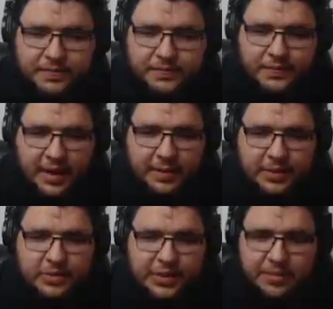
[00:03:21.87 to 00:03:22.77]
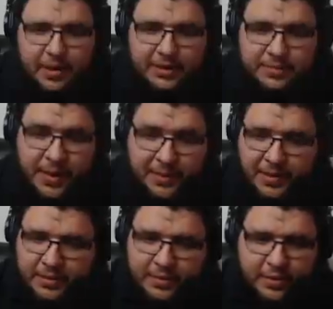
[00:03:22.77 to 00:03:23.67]
I didn't mean to skip, but I was vaping.
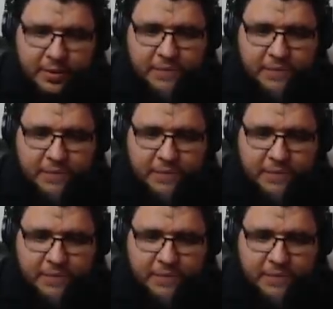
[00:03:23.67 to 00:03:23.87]
You know.